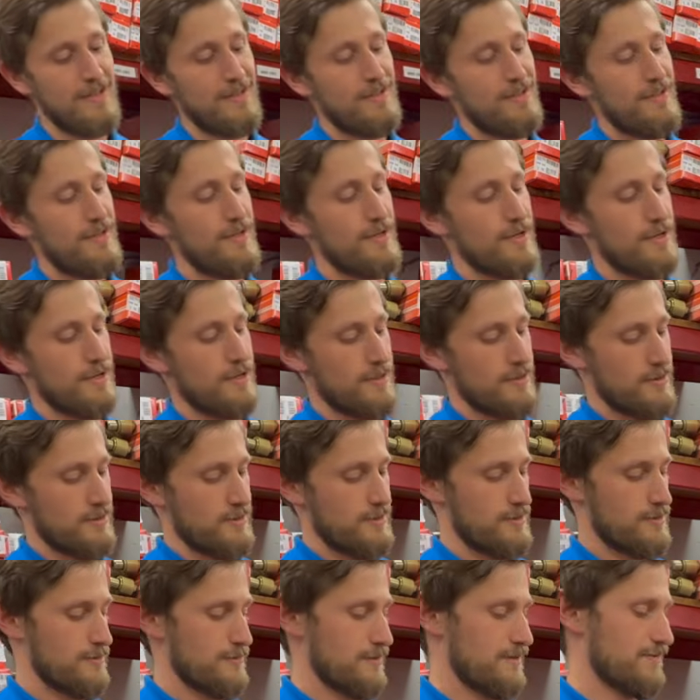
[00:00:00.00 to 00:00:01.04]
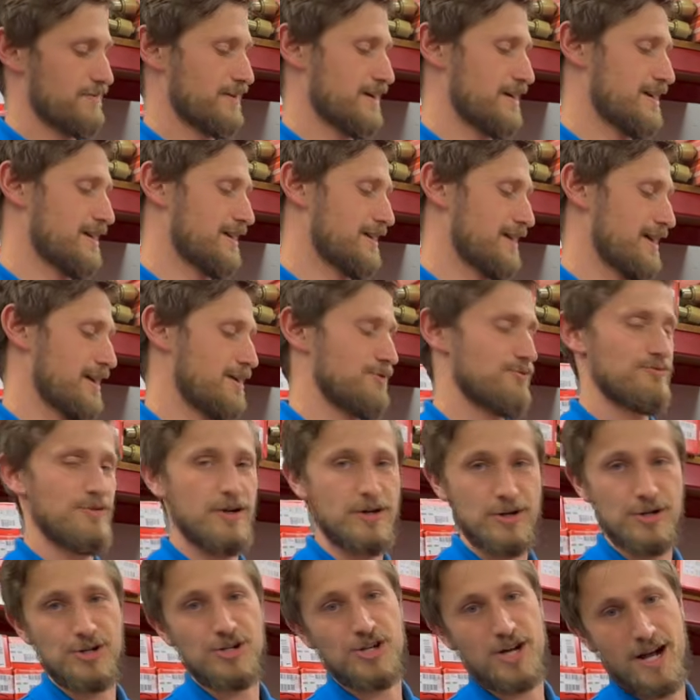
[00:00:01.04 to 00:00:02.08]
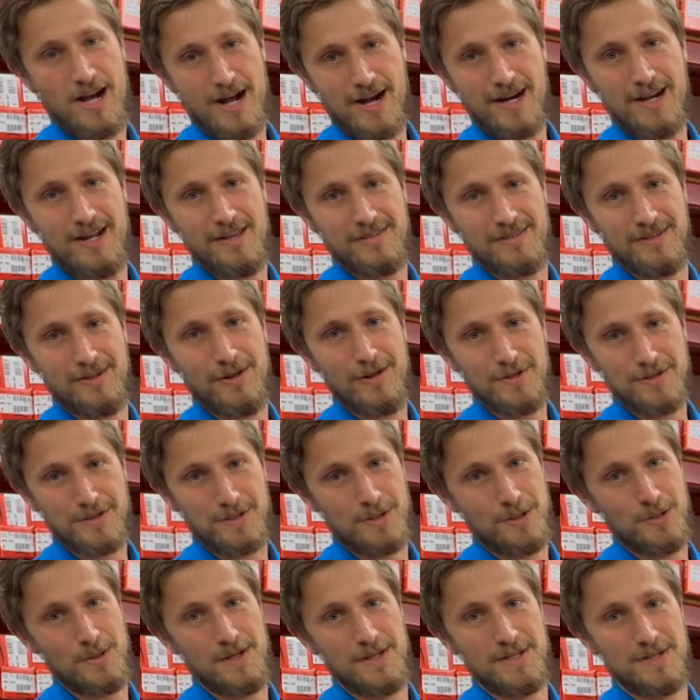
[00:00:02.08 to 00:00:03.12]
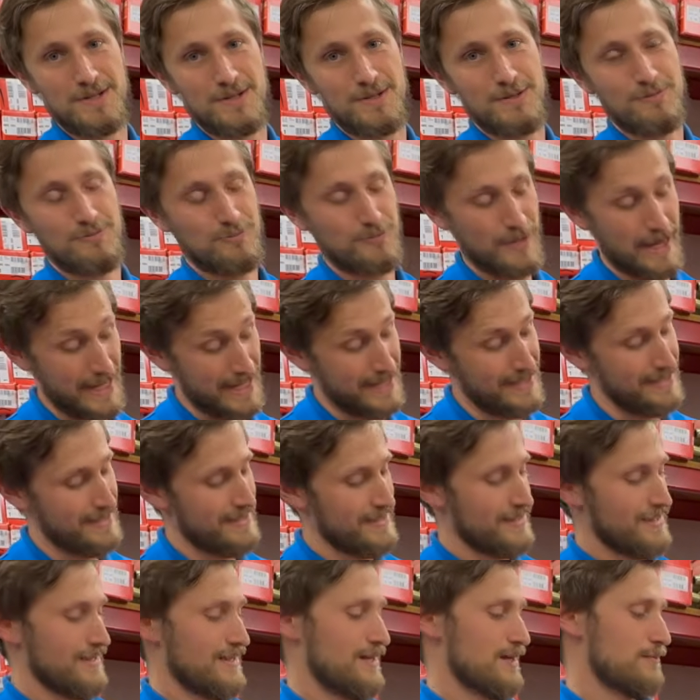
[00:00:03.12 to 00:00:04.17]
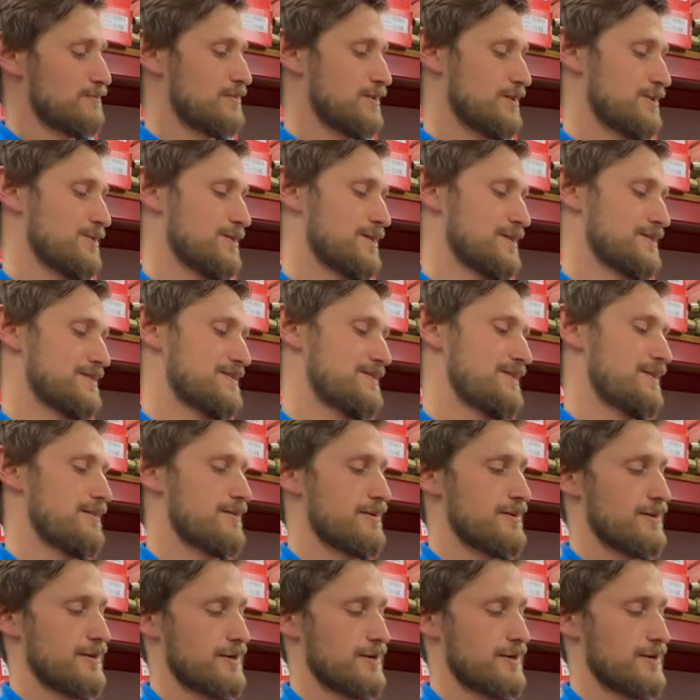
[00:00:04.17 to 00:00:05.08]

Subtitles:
Here we've got a rear shock that also is red, but you can see there